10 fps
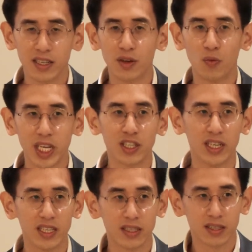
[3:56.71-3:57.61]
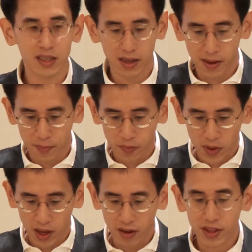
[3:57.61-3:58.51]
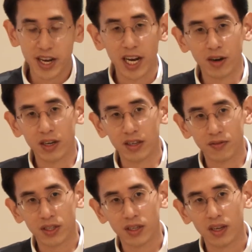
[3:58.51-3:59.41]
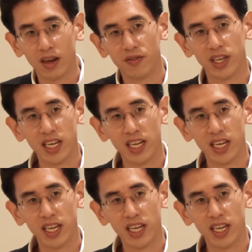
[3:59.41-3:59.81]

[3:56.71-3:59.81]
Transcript: the richness of the narratives of the